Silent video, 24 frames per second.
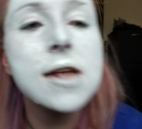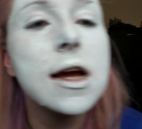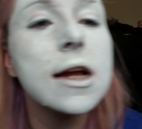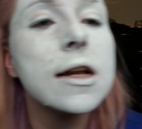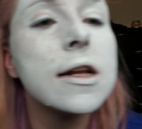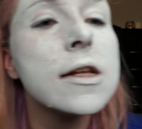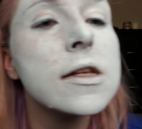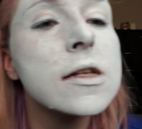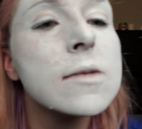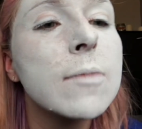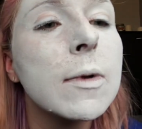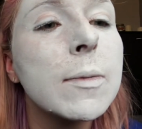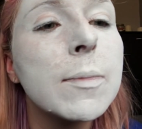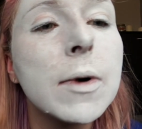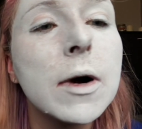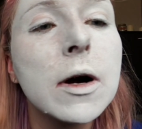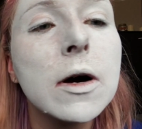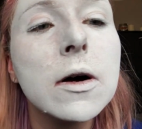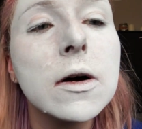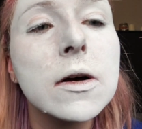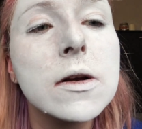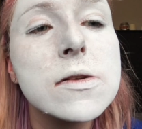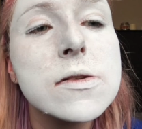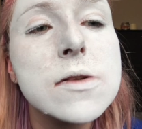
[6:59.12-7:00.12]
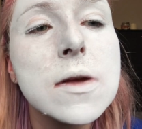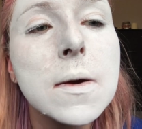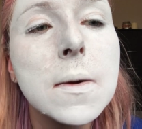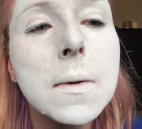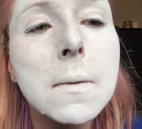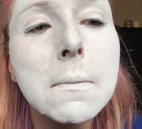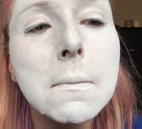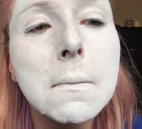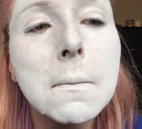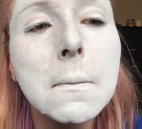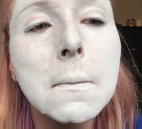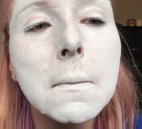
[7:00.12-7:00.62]
setting into my paws.
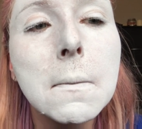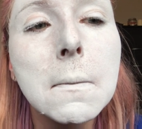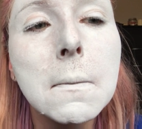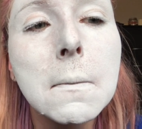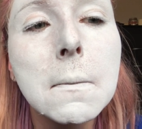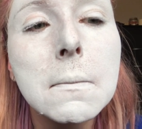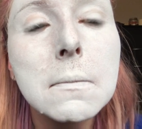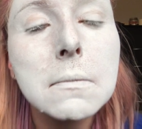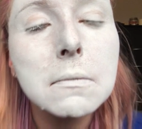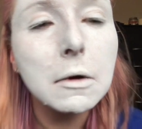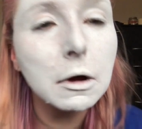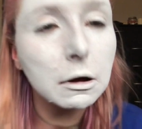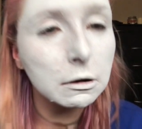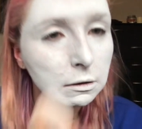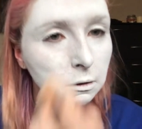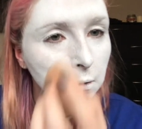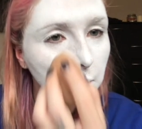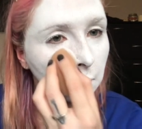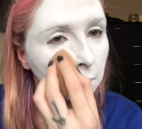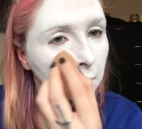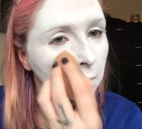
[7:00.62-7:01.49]
Ugh.